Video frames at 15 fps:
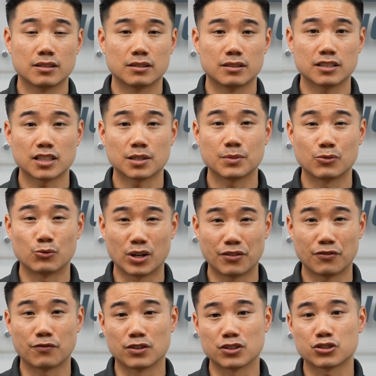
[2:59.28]
This can be
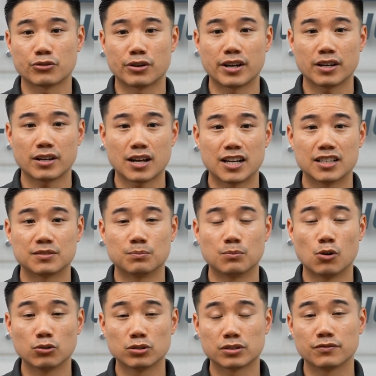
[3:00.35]
very frustrating, as
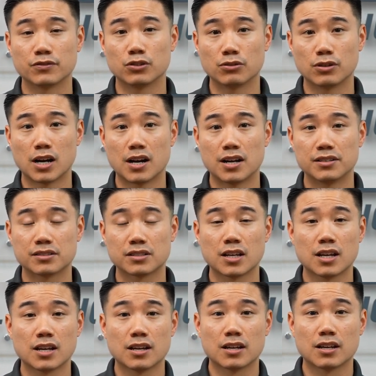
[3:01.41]
most of you guys
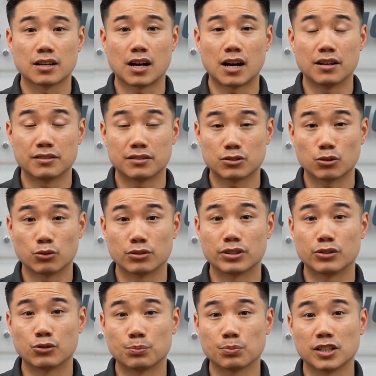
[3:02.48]
got total
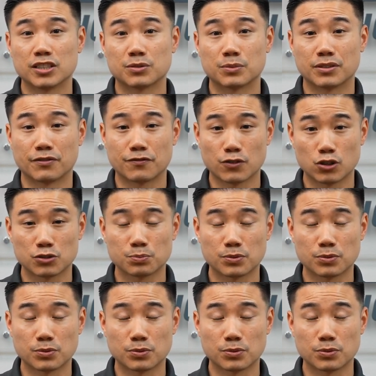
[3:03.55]
knee replacement in the first